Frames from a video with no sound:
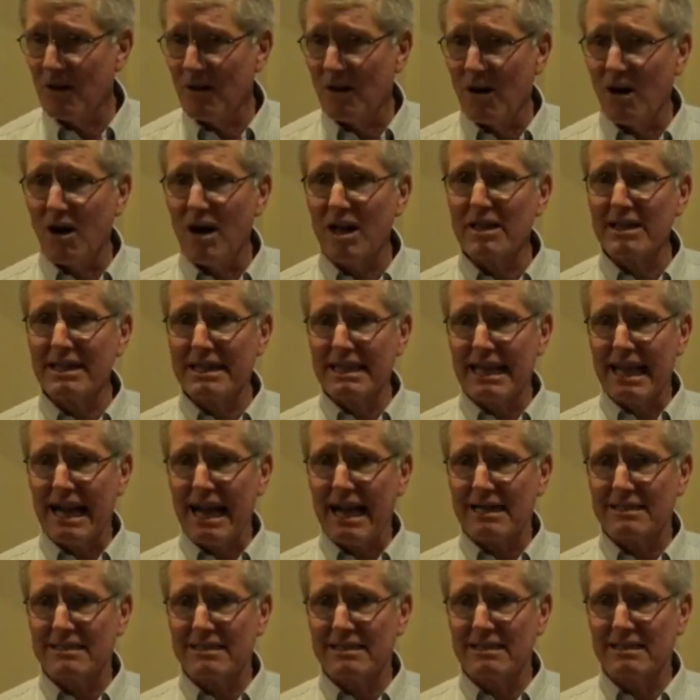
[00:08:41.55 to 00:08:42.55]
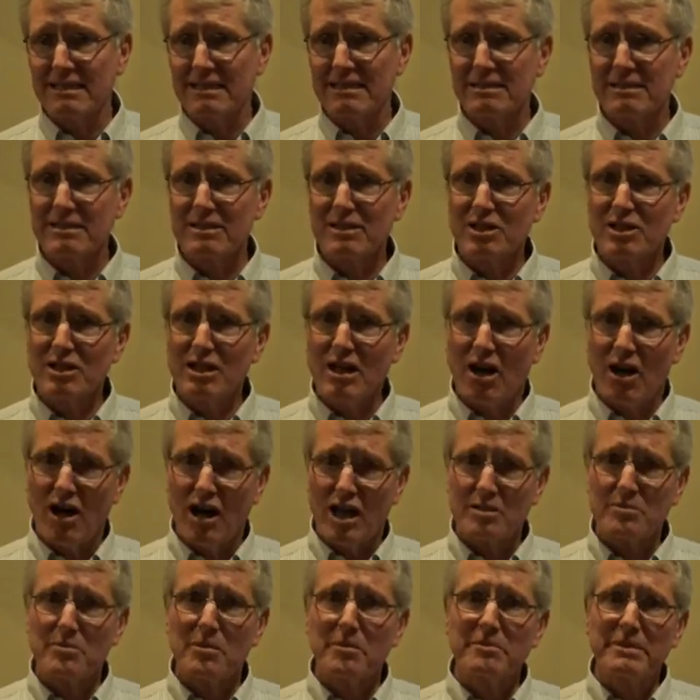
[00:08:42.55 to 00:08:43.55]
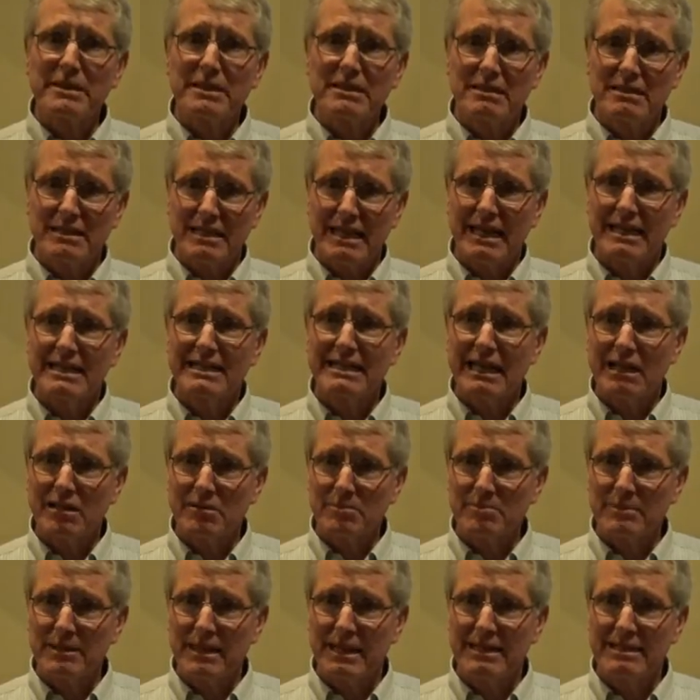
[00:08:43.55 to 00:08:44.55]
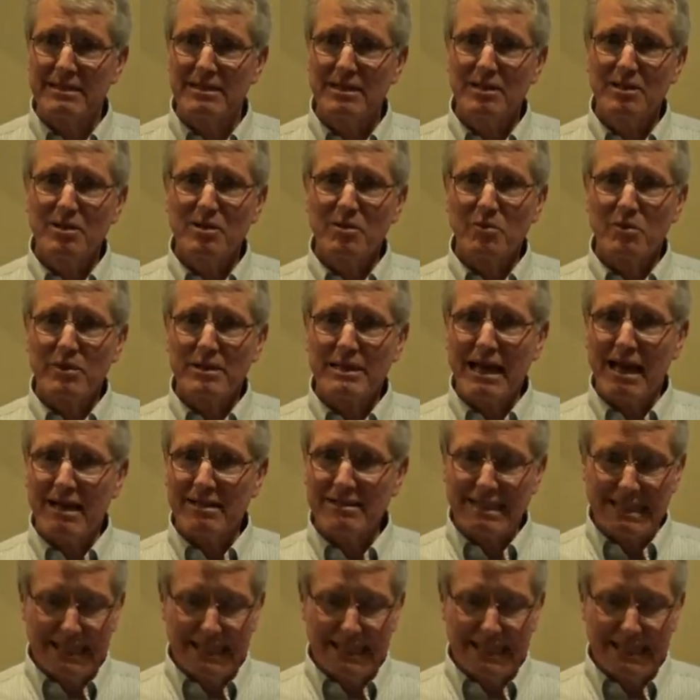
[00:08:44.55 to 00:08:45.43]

all of the accidents, automobile and airplane, without